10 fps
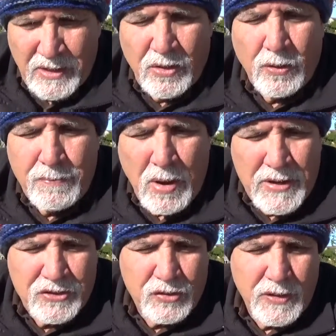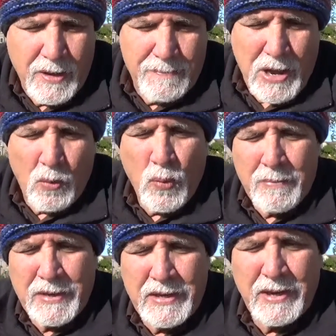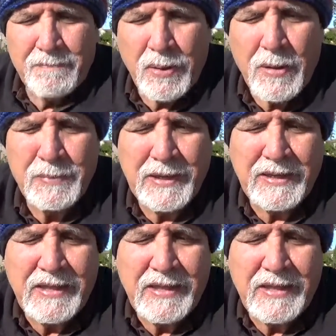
her mantra about women in public